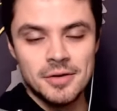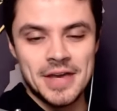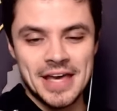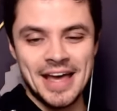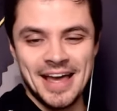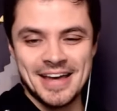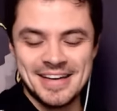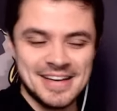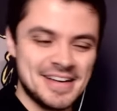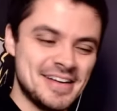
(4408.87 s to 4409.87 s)
Okay.
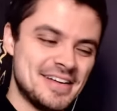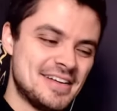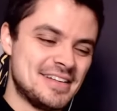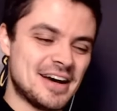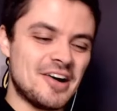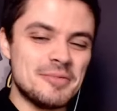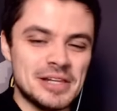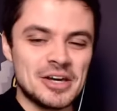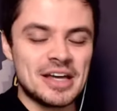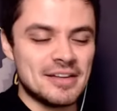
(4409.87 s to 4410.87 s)
Now, I
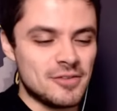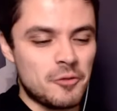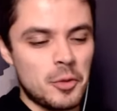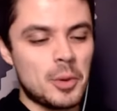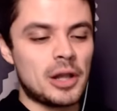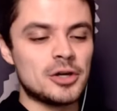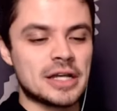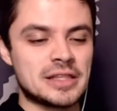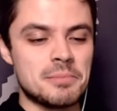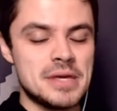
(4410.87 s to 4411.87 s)
mean, if we want to
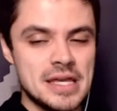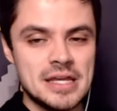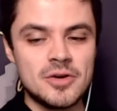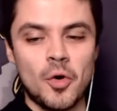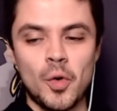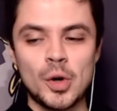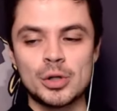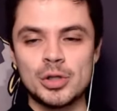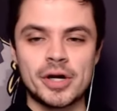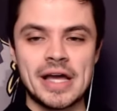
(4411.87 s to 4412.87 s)
look at the mean
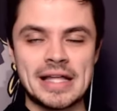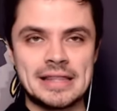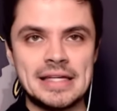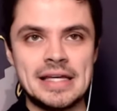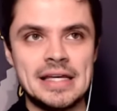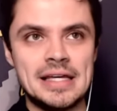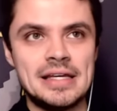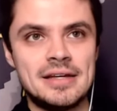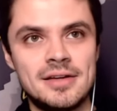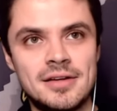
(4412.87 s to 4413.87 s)
or look at
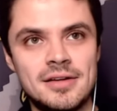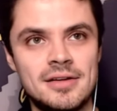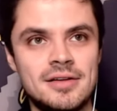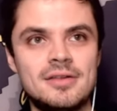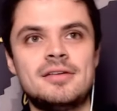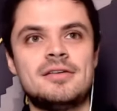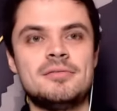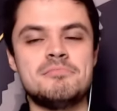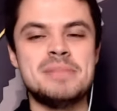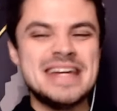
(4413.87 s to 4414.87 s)
the
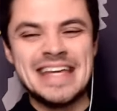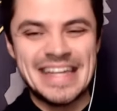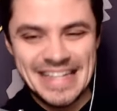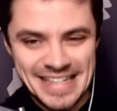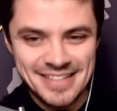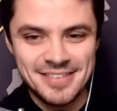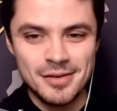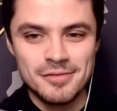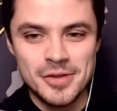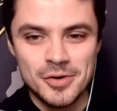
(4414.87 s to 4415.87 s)
median
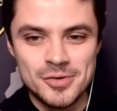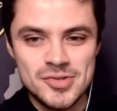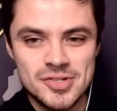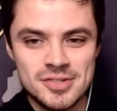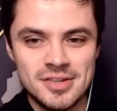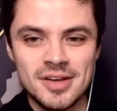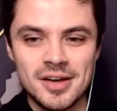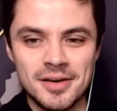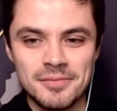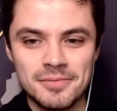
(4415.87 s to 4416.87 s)
of those,
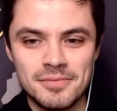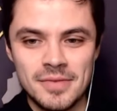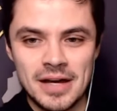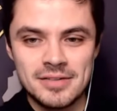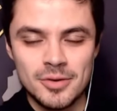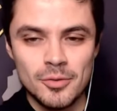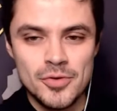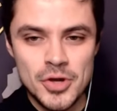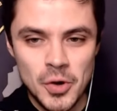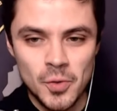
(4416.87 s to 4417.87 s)
I don't
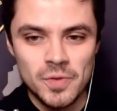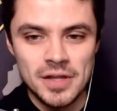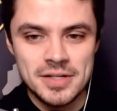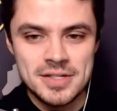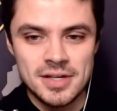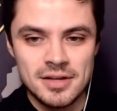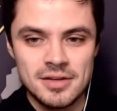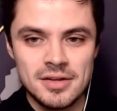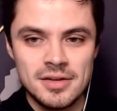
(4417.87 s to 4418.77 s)
know that